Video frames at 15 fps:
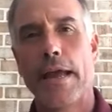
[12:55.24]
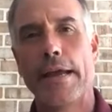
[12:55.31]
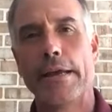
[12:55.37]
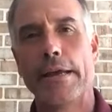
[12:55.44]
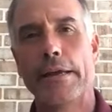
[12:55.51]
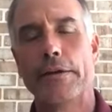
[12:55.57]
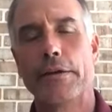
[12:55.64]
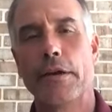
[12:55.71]

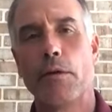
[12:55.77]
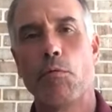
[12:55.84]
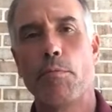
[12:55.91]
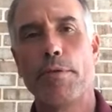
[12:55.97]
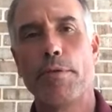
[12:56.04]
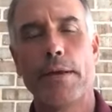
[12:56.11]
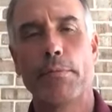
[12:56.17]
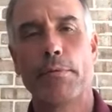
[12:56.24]
And
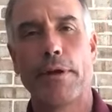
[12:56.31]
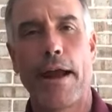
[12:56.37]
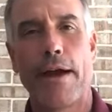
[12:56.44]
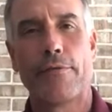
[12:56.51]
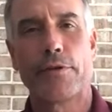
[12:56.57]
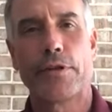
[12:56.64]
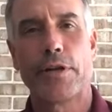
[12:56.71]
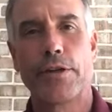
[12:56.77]
we'll be able to
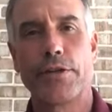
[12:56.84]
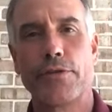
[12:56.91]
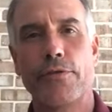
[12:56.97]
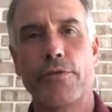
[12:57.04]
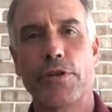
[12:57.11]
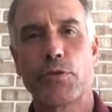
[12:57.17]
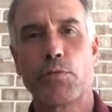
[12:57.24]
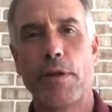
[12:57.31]
advertise the
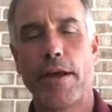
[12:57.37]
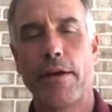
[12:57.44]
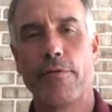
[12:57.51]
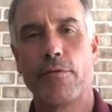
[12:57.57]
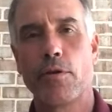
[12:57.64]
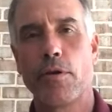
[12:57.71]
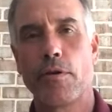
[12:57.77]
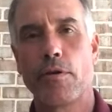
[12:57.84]
events we
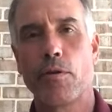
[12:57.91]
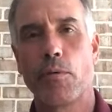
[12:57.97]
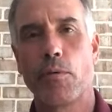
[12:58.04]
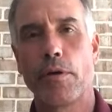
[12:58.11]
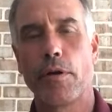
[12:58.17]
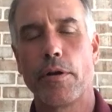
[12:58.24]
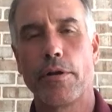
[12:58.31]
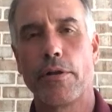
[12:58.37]
have
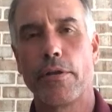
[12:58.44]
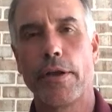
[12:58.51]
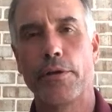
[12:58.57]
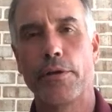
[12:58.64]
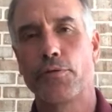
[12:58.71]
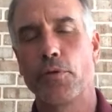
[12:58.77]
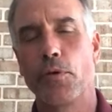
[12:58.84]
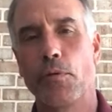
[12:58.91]
going on to
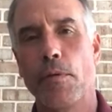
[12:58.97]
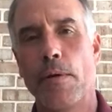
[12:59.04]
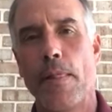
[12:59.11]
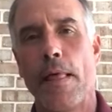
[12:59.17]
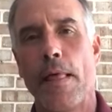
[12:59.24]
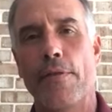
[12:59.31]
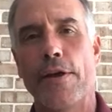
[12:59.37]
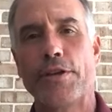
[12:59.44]
that. So
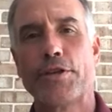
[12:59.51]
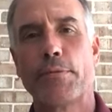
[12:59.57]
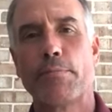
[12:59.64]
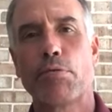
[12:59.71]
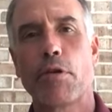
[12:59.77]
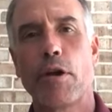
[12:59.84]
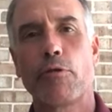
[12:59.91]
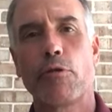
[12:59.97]
that's in
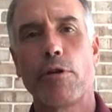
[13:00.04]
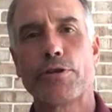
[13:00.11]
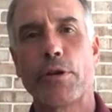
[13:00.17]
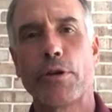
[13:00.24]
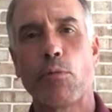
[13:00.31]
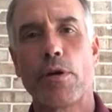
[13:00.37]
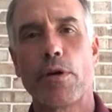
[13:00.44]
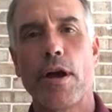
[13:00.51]
progress,
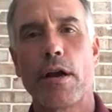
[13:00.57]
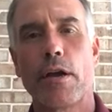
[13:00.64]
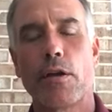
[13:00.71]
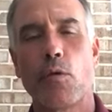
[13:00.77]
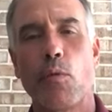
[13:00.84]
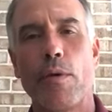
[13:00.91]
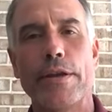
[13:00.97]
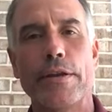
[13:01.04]
and we're not going
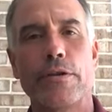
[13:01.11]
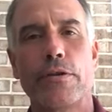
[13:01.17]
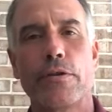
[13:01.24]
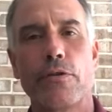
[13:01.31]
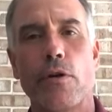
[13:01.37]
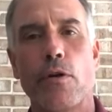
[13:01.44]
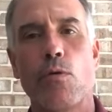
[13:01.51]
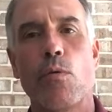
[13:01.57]
to wait
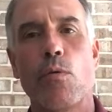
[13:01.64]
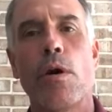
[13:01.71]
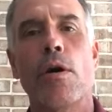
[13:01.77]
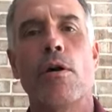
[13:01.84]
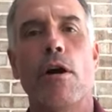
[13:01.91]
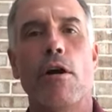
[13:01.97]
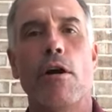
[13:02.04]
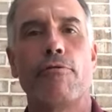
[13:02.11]
until the whole
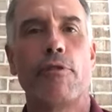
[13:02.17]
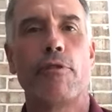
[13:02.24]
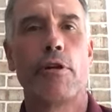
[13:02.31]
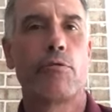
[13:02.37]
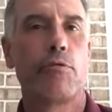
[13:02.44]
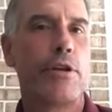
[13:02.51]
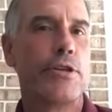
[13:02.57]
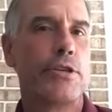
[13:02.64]

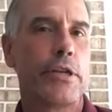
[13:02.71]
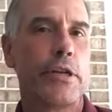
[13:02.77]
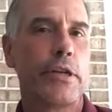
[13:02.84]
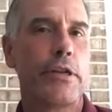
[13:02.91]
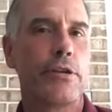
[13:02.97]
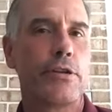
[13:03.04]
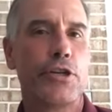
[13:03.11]
fundraising is